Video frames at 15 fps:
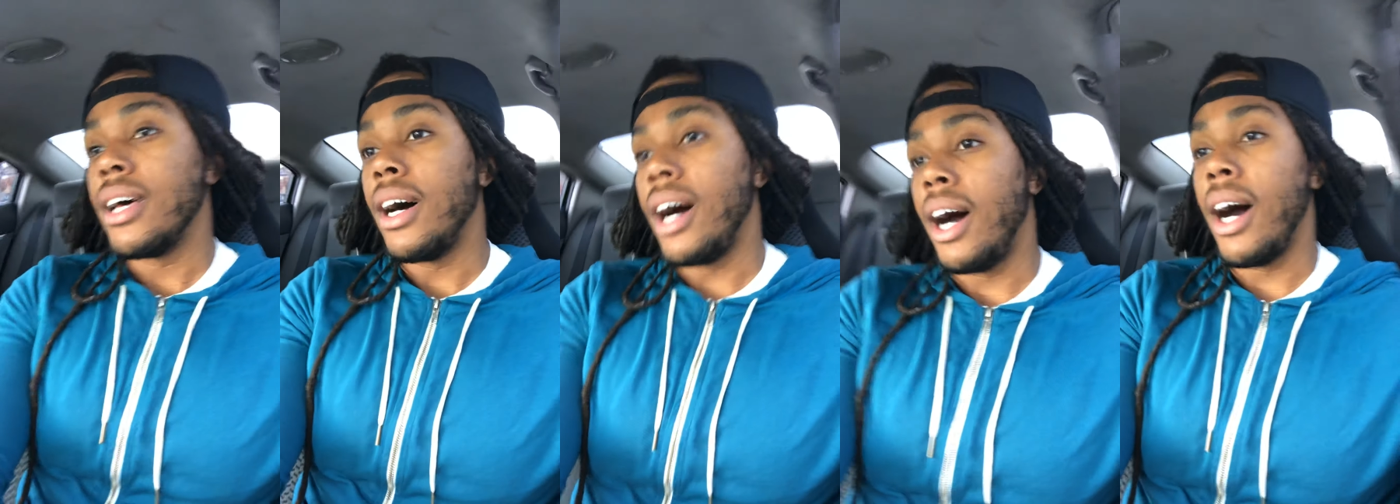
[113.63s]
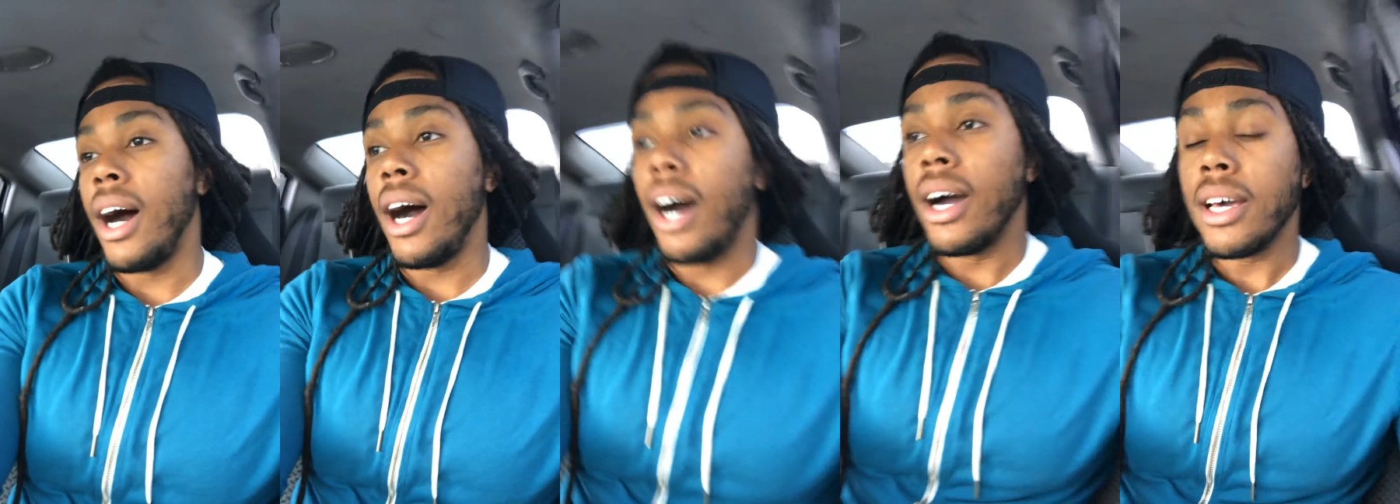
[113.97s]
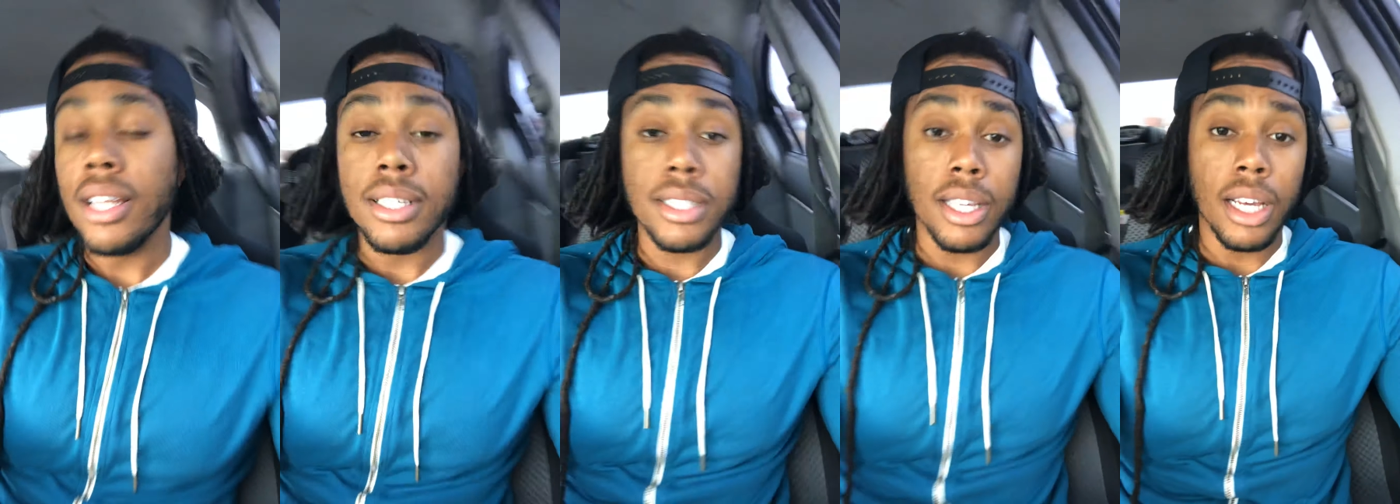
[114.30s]
an
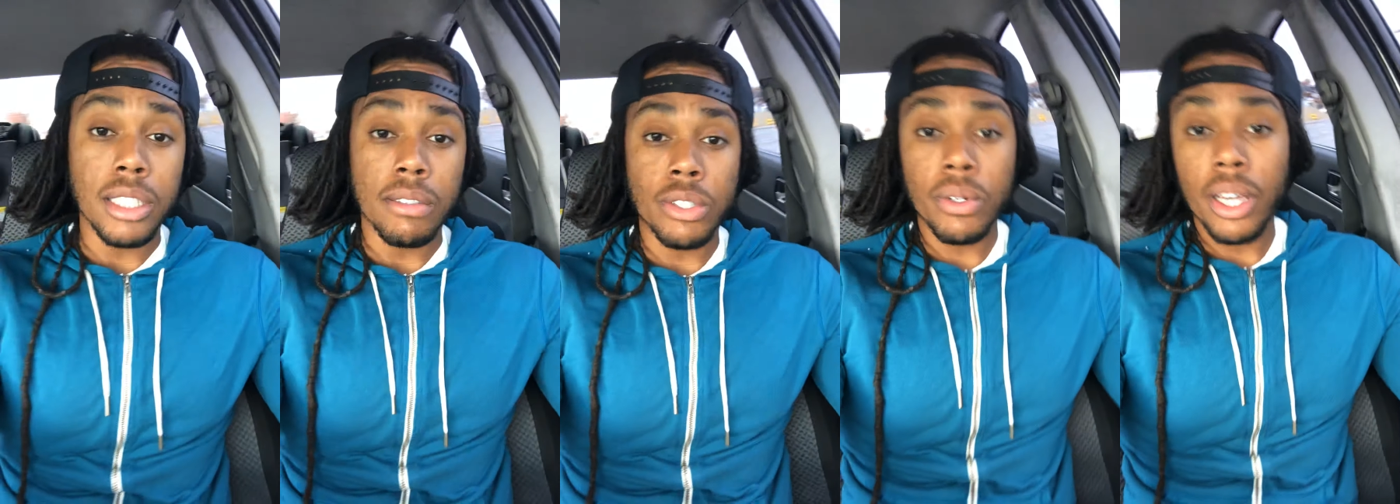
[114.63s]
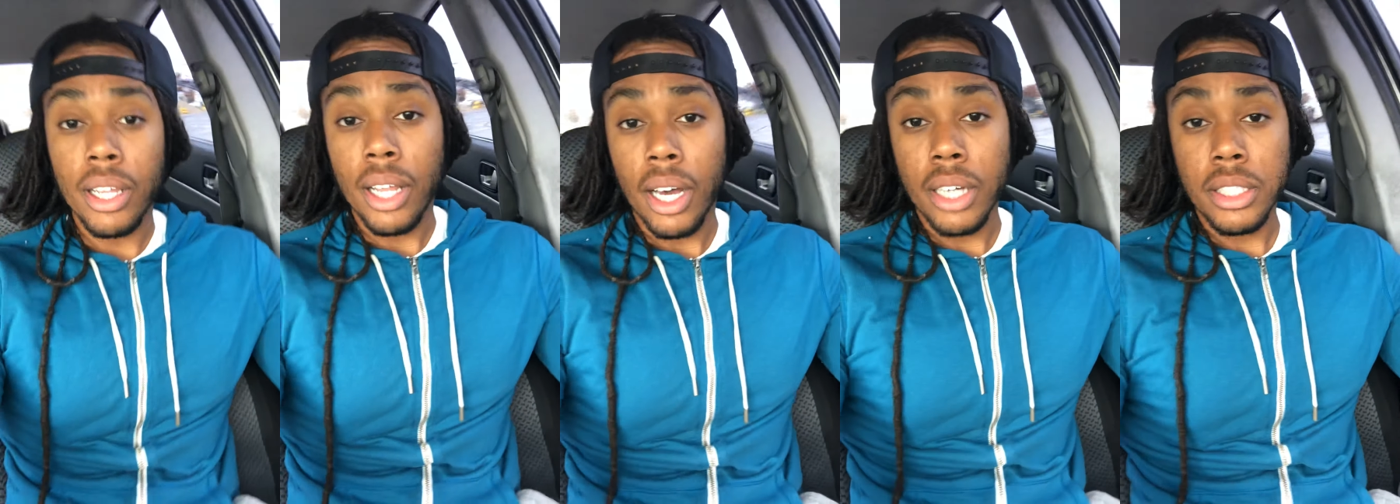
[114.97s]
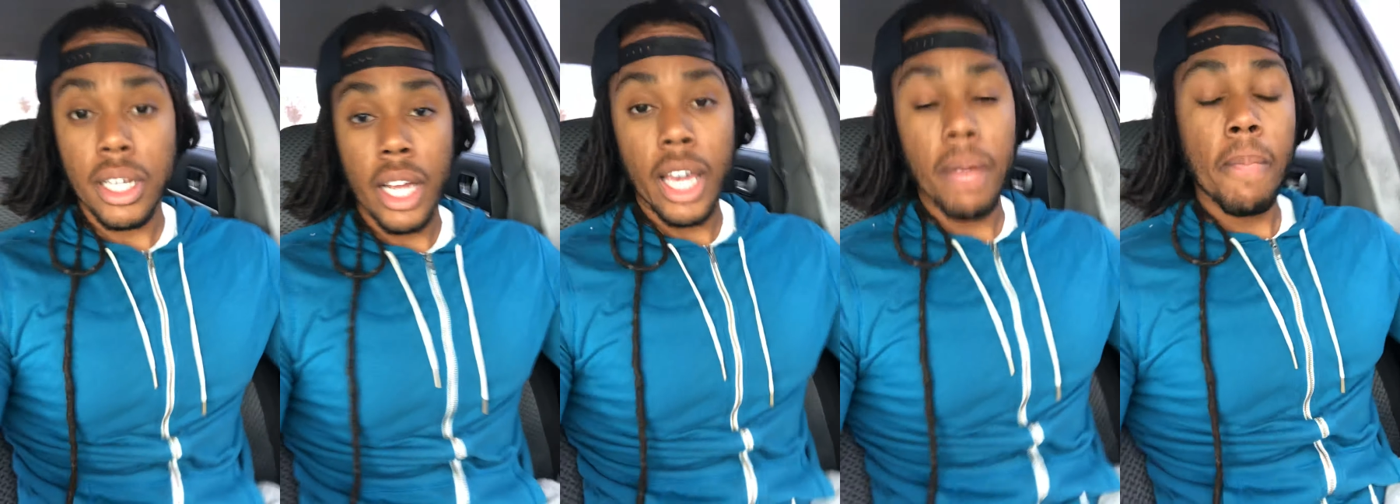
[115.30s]
ugly stage of dreadlocks, all
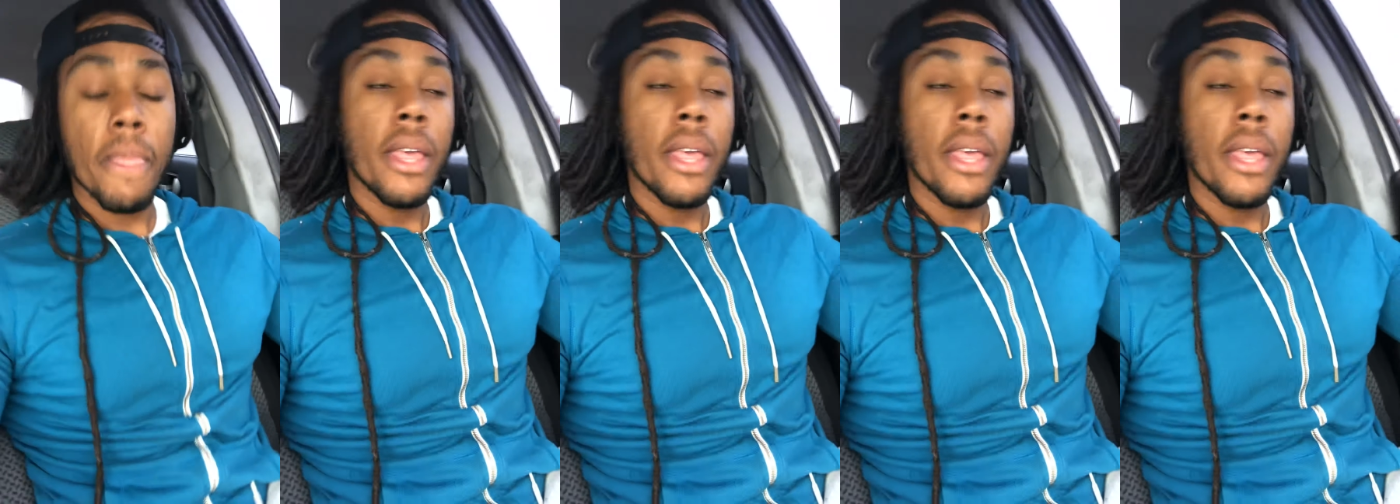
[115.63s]
right?